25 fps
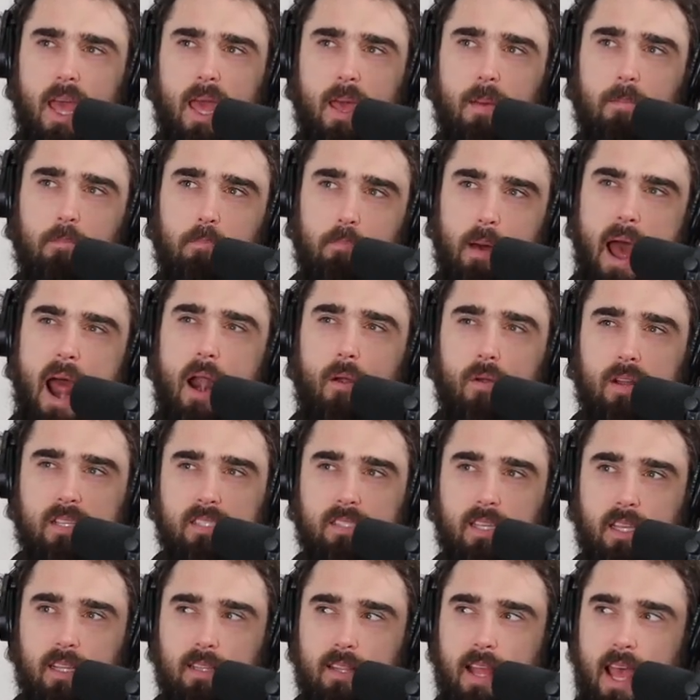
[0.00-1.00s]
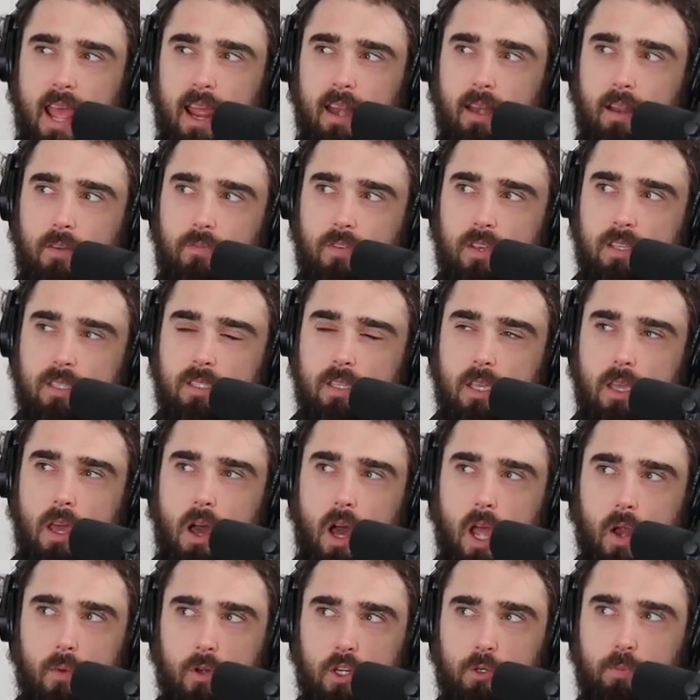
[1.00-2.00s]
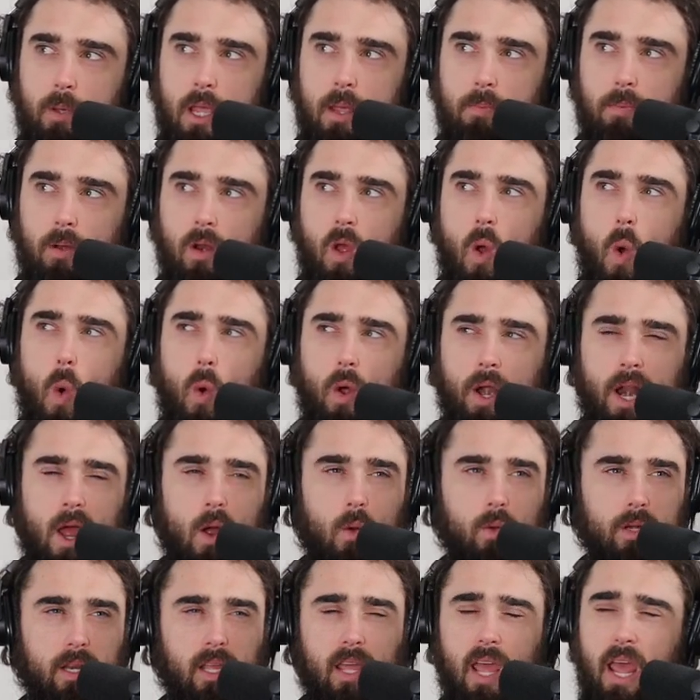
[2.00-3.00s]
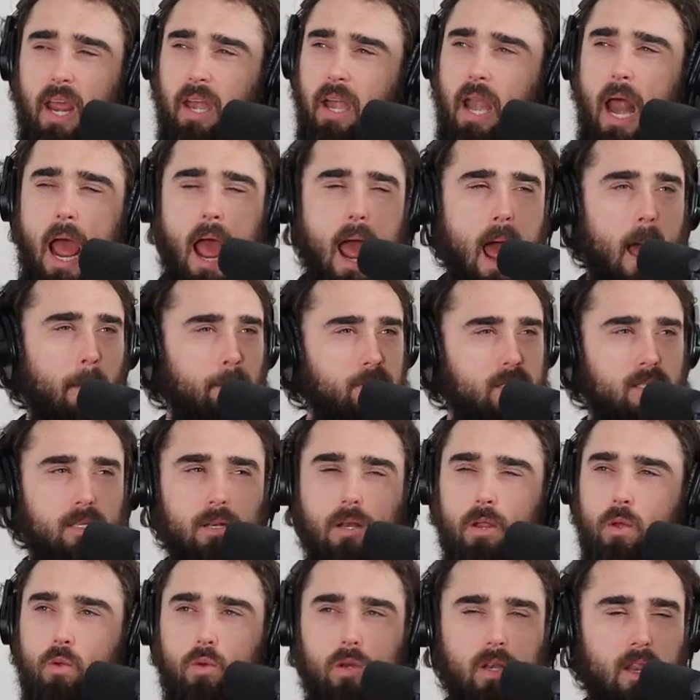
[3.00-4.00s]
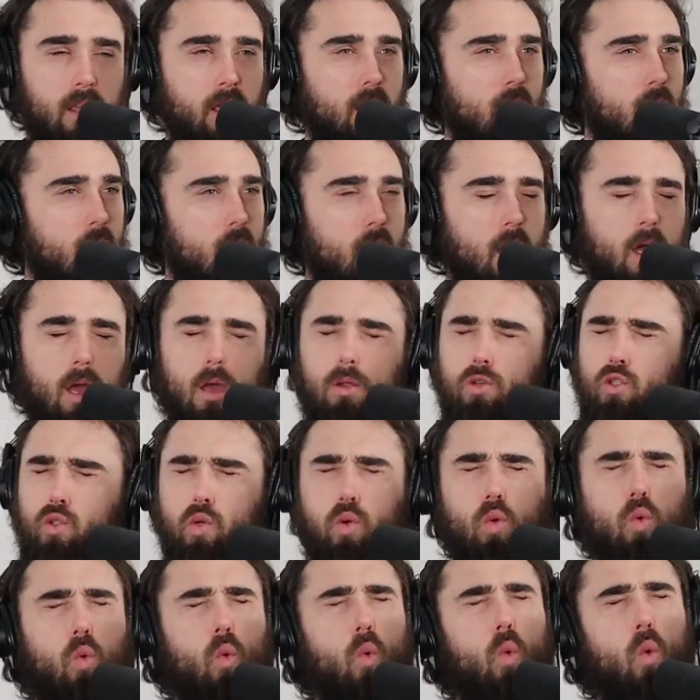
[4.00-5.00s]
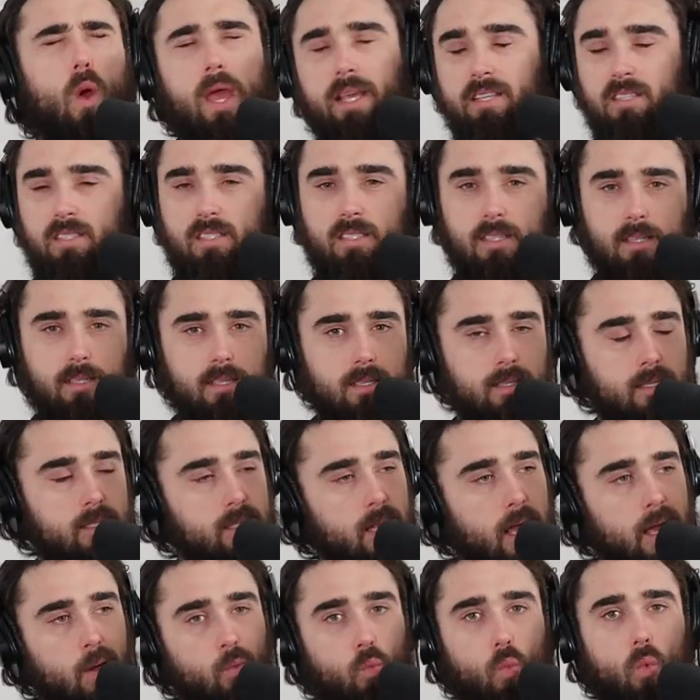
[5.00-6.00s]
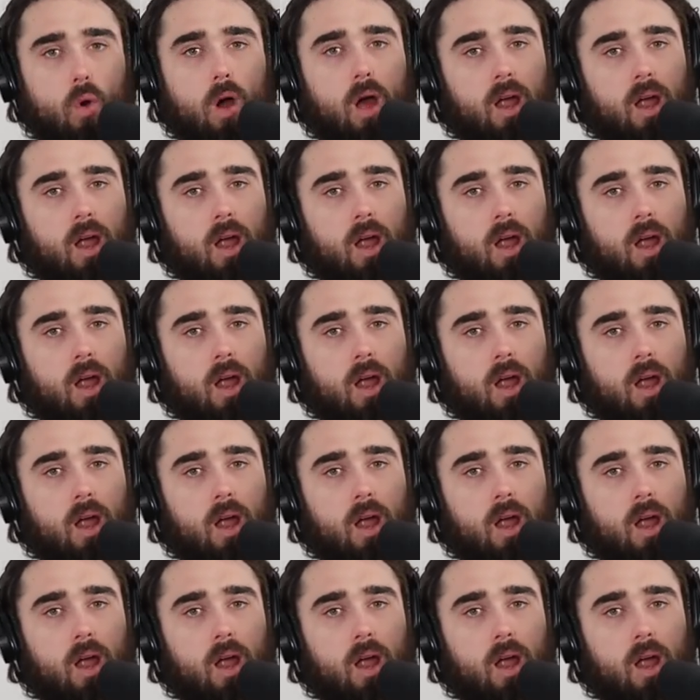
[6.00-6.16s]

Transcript: embarrassing then if you see Irish people going out and getting absolutely twisted, and it's like,